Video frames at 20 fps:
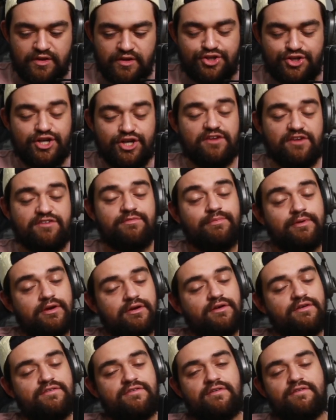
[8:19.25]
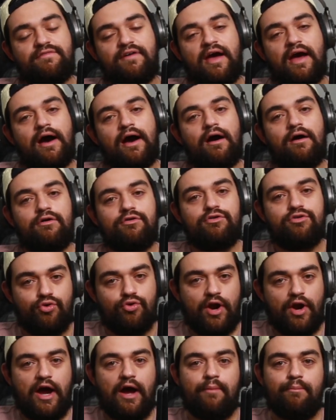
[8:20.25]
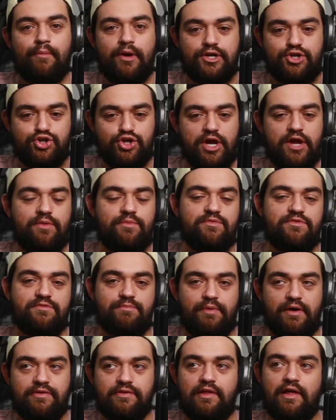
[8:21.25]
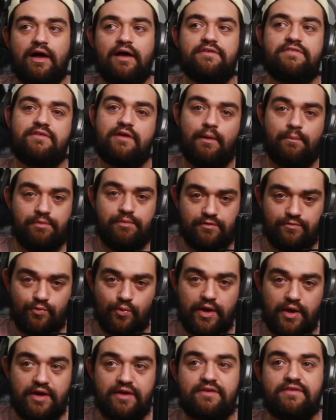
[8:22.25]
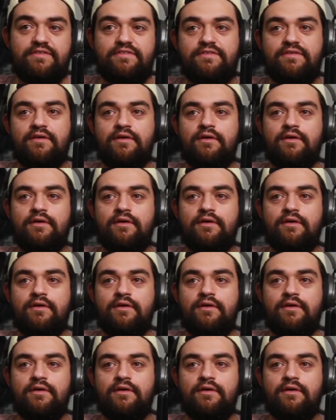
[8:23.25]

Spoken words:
just because of how crap my training's been the last couple of weeks,